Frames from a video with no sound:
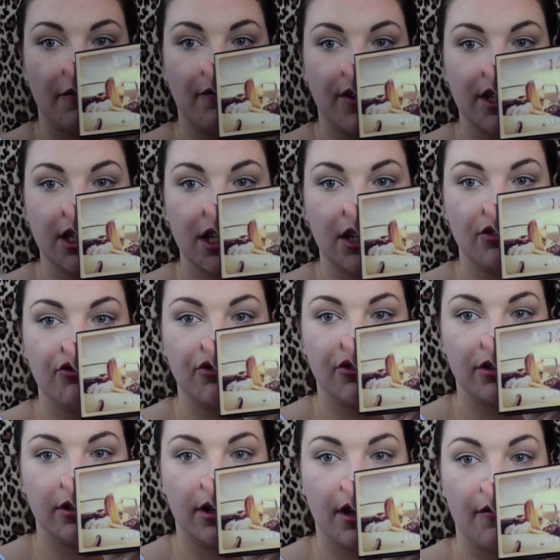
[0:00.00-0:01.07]
Vintage
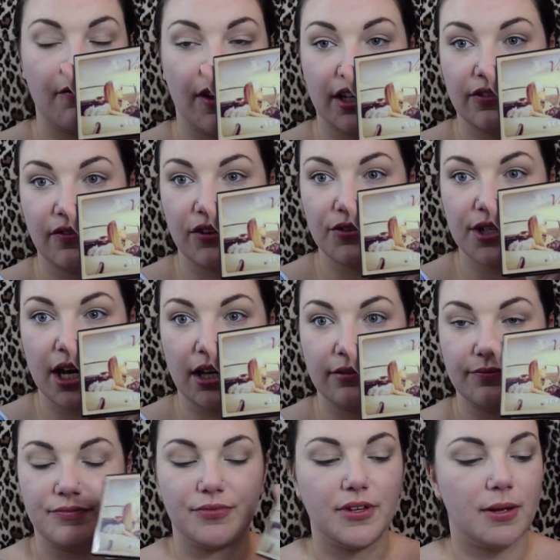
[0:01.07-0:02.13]
Effect Filter
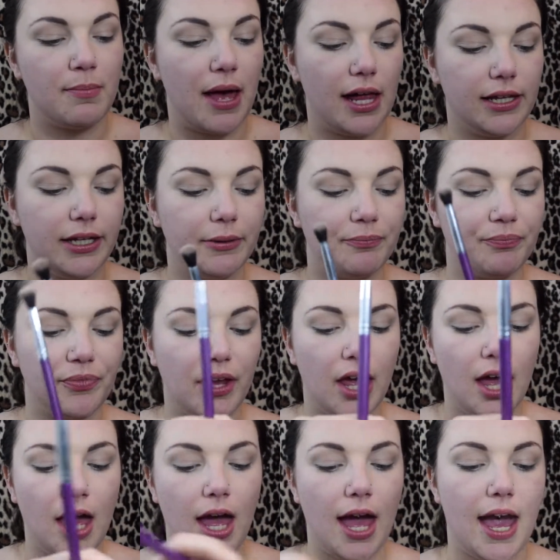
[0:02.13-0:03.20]
palette.
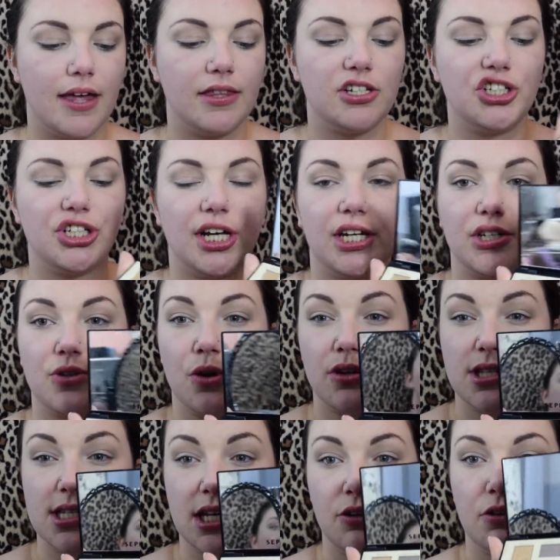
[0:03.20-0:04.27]
And this shade is
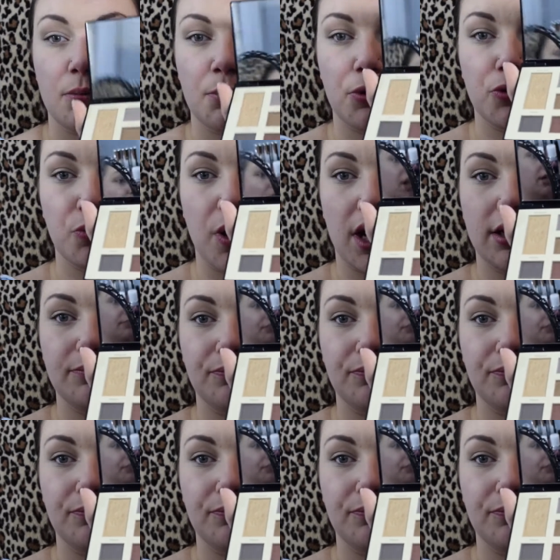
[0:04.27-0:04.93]
called Secret Boudoir.